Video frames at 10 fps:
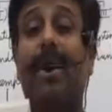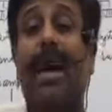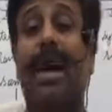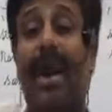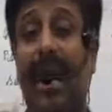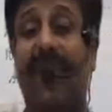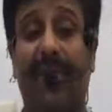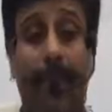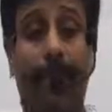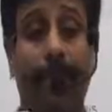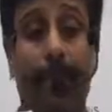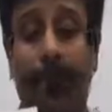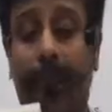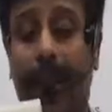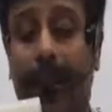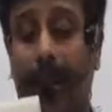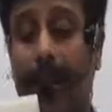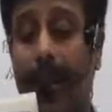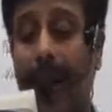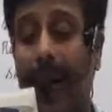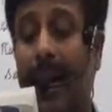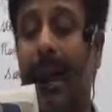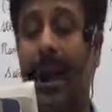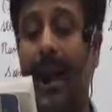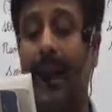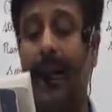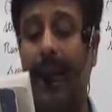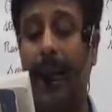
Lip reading: paragraph, underline